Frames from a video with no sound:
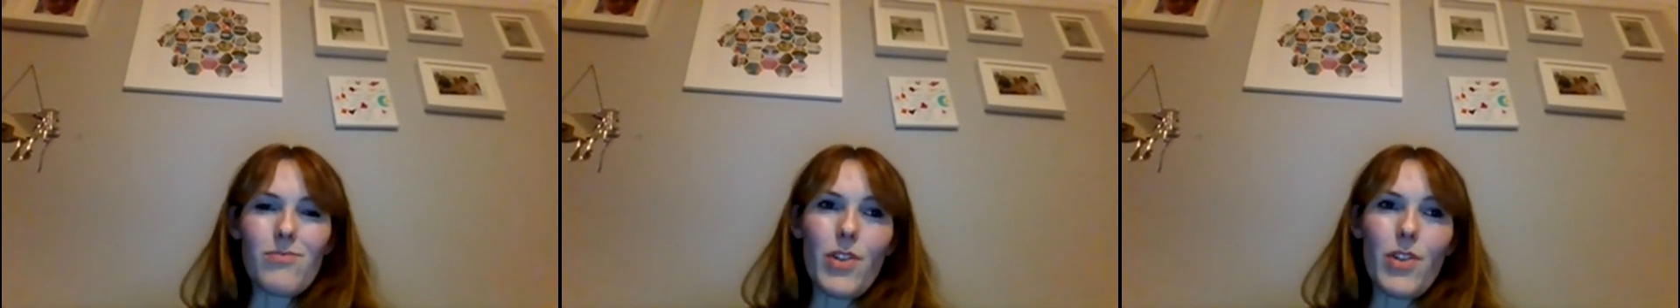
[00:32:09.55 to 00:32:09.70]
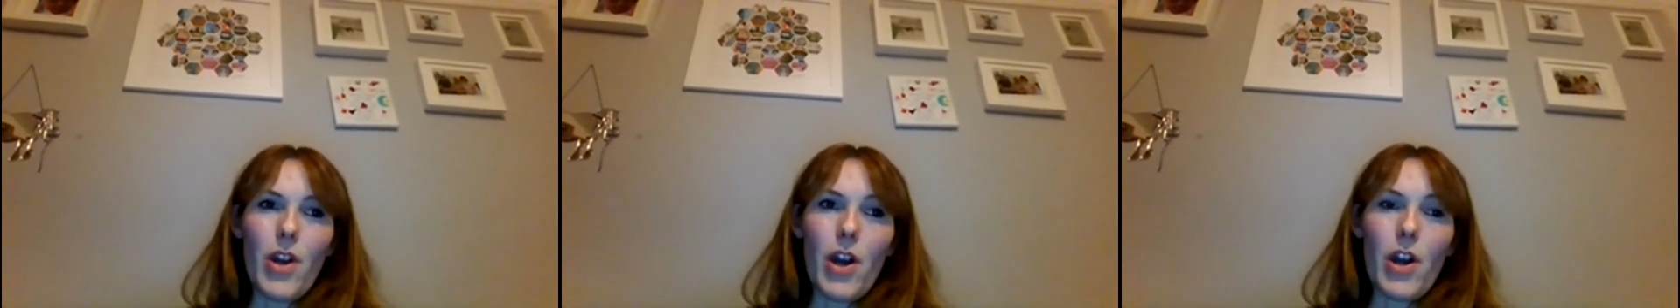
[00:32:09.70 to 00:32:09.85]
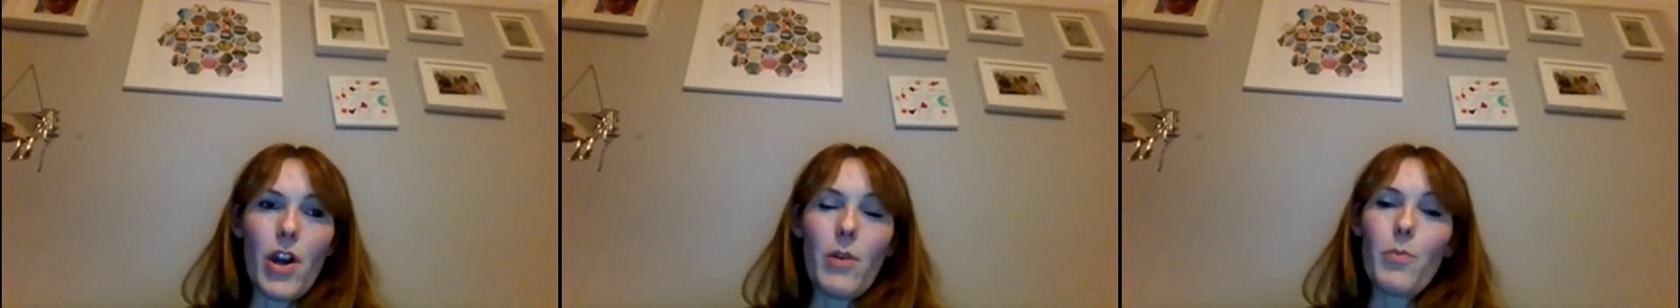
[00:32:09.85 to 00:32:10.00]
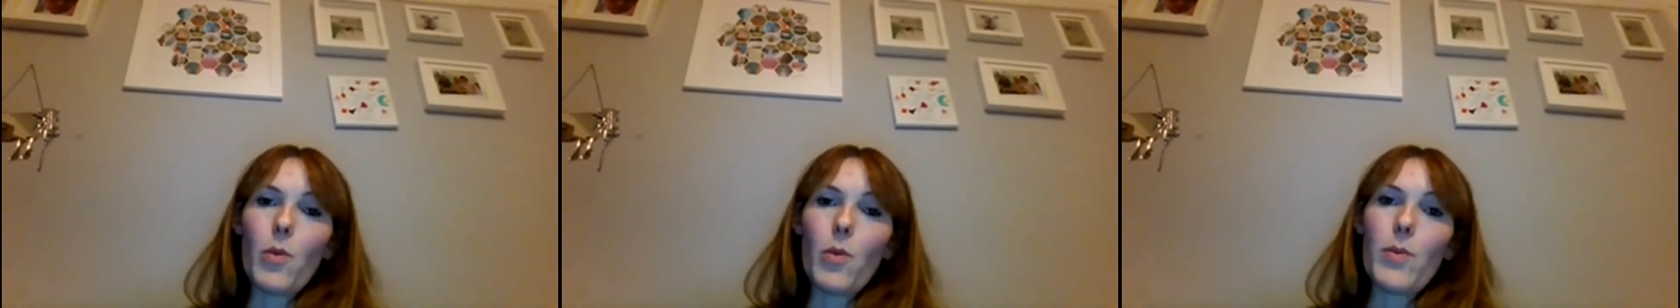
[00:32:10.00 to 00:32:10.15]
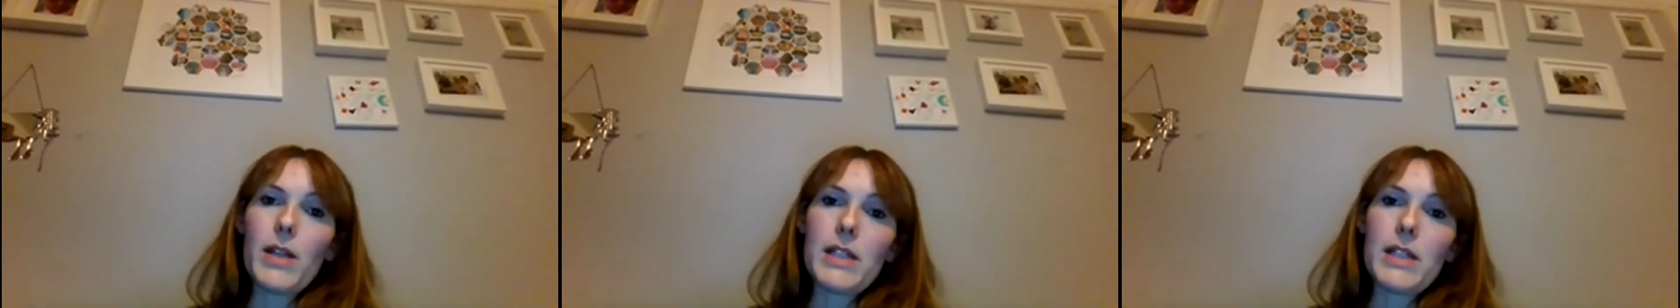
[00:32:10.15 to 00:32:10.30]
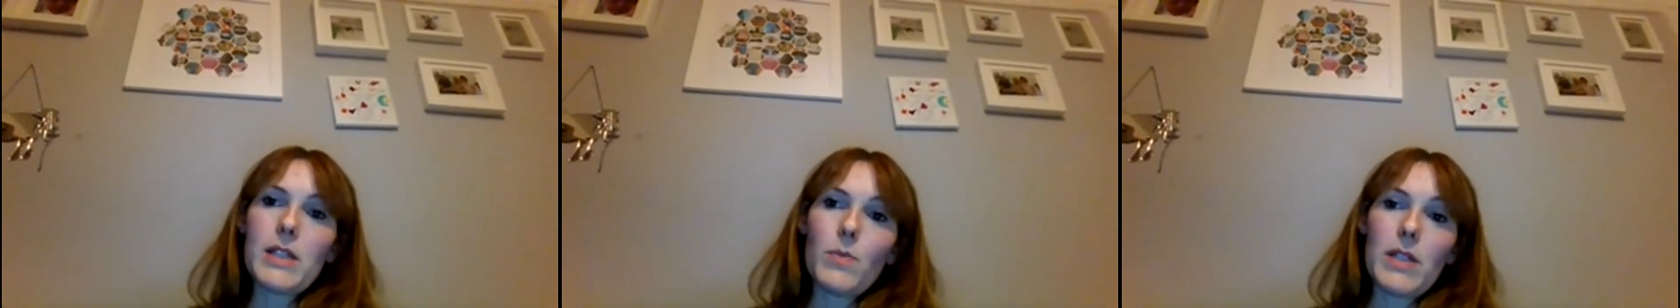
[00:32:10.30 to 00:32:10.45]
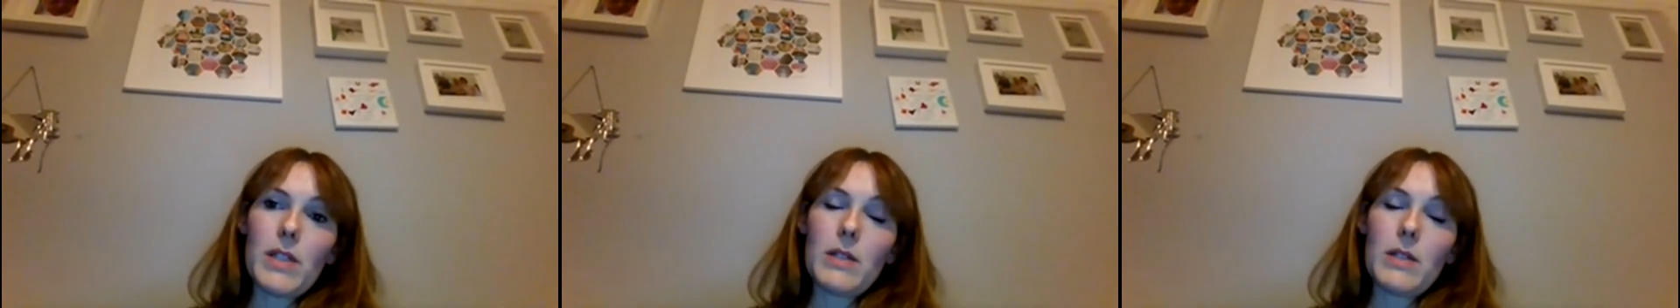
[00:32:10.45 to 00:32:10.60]
no, but
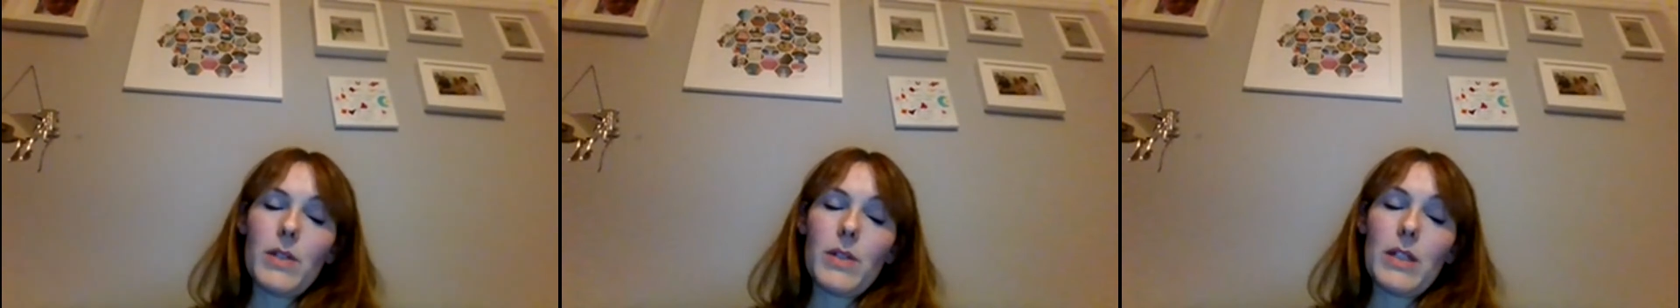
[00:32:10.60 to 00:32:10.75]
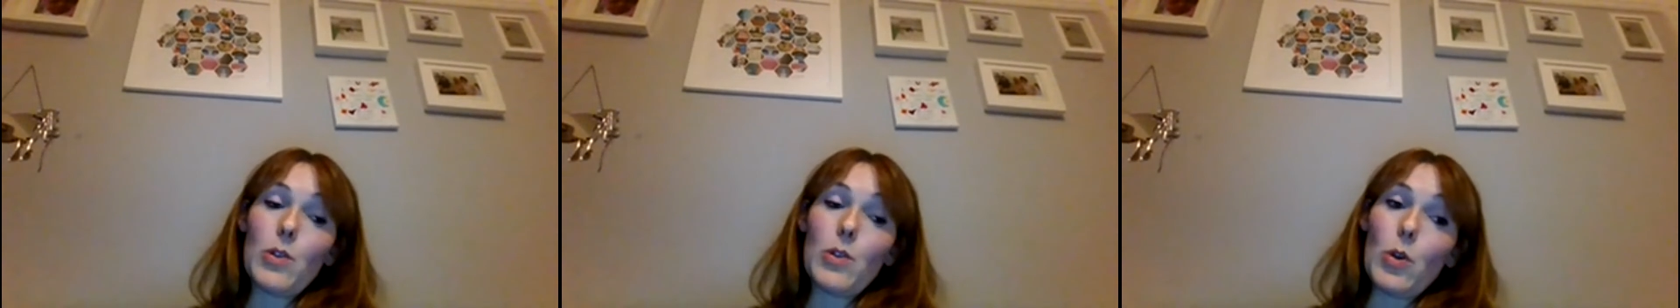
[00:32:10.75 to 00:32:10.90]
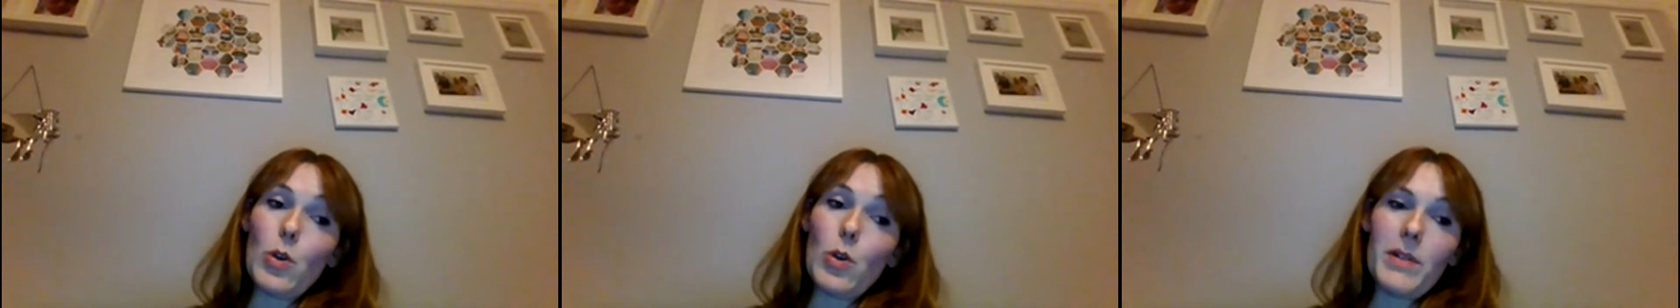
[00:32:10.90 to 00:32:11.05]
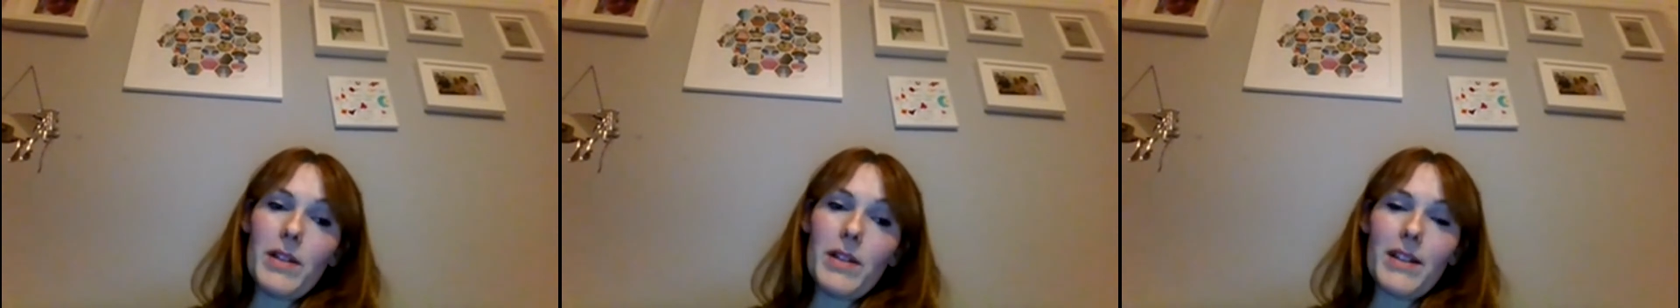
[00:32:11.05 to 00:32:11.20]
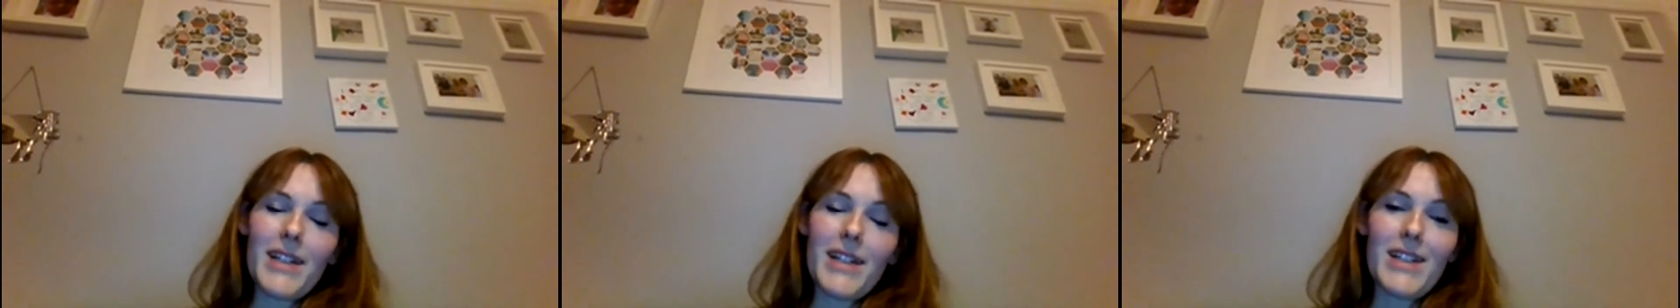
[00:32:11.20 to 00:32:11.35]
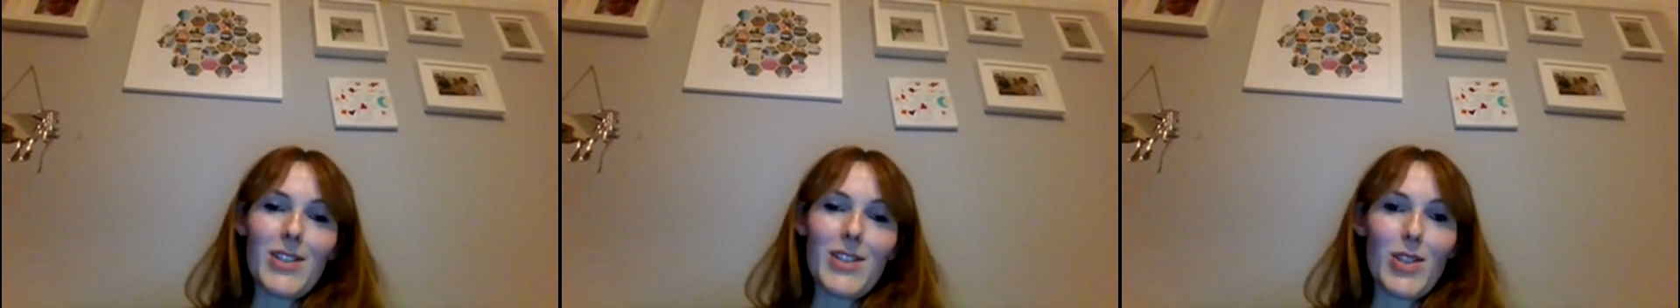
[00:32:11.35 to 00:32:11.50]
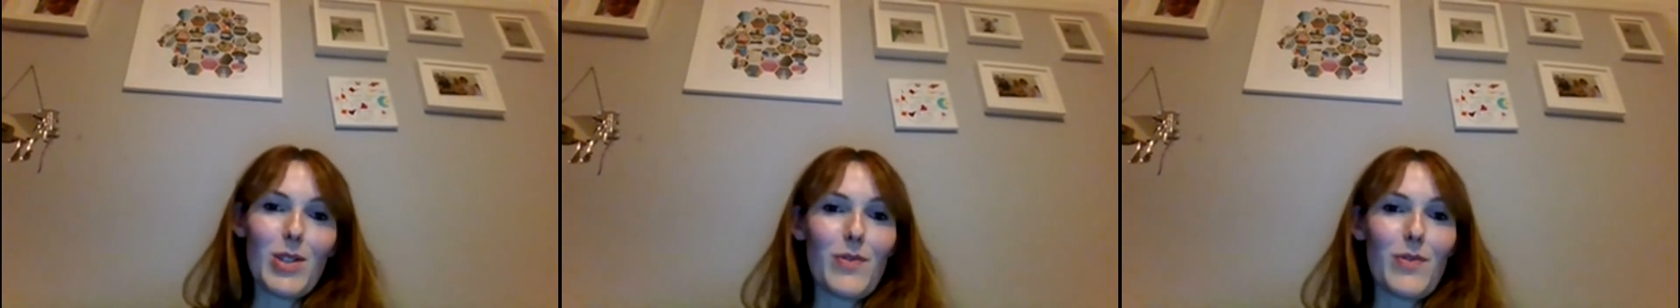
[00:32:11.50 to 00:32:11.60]
we normally